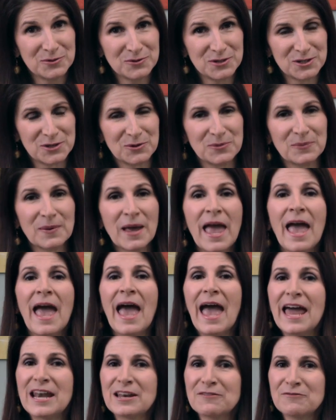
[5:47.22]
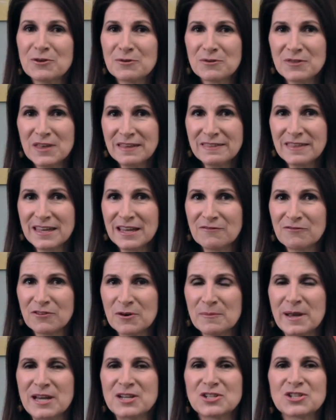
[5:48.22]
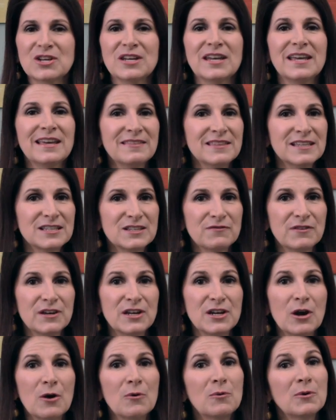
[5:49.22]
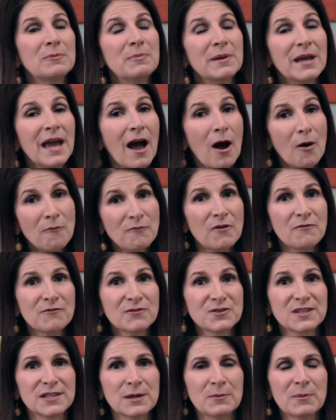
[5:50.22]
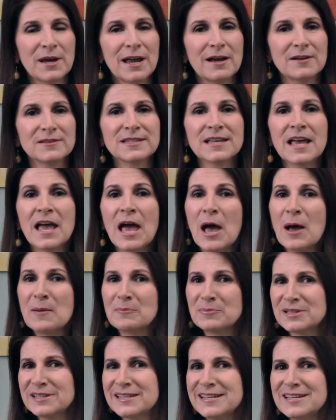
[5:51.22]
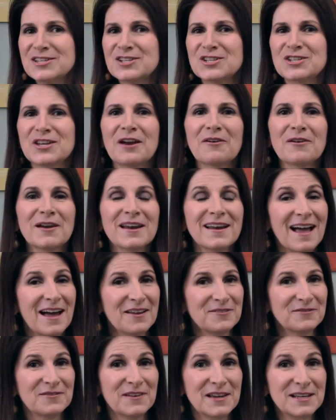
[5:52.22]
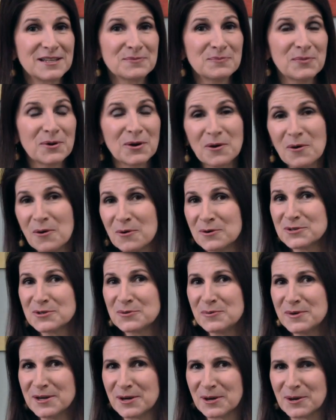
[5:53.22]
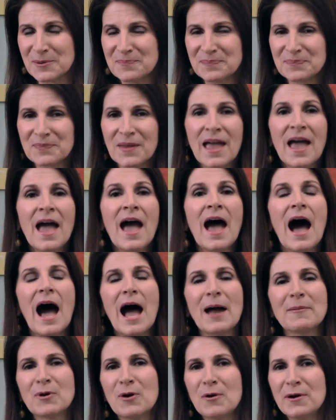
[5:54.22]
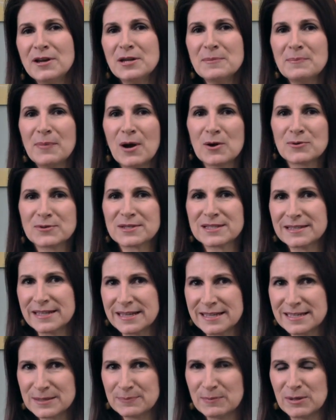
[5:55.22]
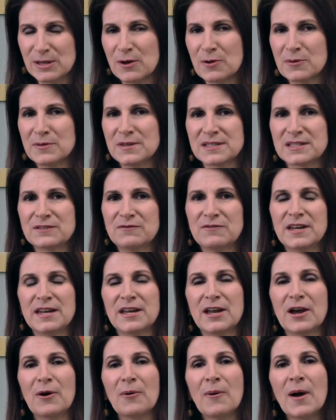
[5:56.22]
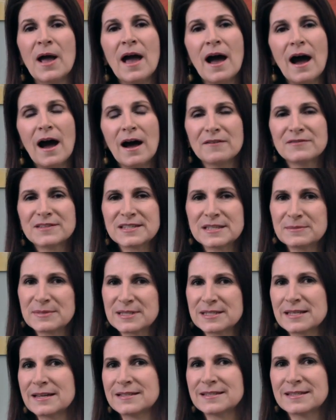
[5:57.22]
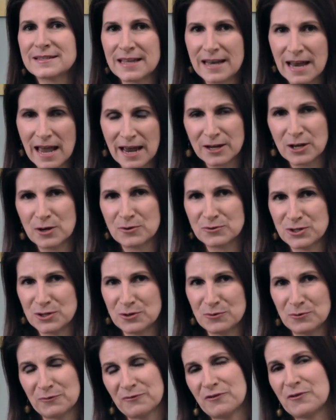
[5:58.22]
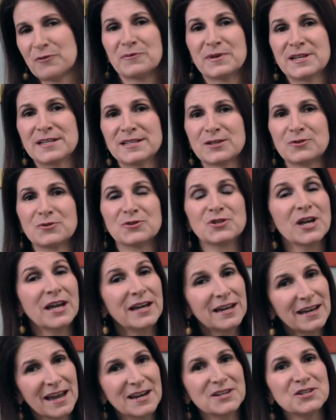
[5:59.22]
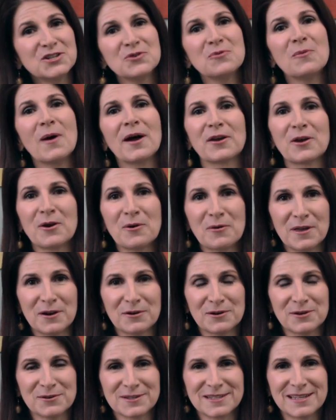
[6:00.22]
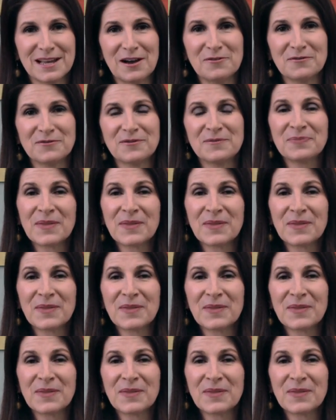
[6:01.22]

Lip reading: YouTube. And if you think the information in this video would be helpful for someone else, please share it on Facebook or Twitter. I'm going to post links below this video of some sites that I go to for research in case you want to go there yourself.